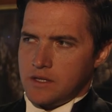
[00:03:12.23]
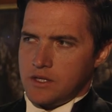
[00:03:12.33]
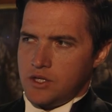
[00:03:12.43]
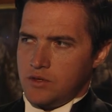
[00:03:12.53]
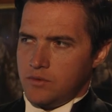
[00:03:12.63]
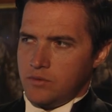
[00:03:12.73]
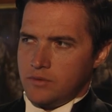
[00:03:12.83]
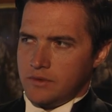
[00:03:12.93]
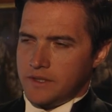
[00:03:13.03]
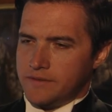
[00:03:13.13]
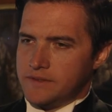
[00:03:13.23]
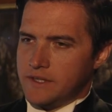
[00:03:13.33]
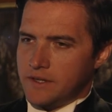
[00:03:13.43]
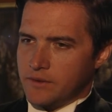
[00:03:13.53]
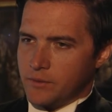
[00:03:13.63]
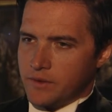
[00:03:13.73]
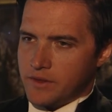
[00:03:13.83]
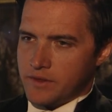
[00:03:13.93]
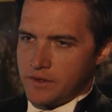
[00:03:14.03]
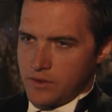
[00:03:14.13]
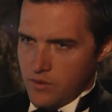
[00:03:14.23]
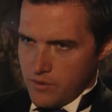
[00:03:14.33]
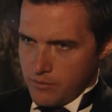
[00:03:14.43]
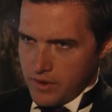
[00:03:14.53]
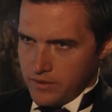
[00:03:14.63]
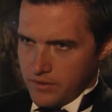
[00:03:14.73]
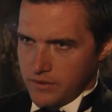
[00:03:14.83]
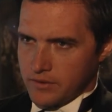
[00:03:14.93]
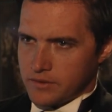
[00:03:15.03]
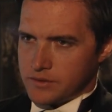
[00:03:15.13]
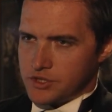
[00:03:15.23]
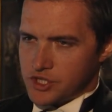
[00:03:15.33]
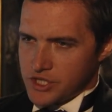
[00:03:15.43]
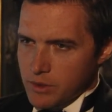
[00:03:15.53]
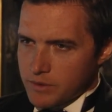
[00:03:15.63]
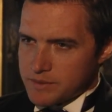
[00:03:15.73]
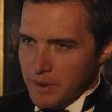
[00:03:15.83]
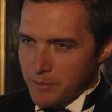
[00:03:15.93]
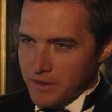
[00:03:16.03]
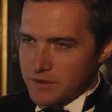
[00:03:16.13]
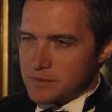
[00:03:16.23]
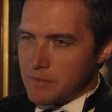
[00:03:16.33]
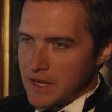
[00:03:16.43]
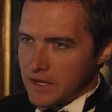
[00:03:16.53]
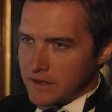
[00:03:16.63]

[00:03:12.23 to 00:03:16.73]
You lived here with your mother. And she was my mother's maid.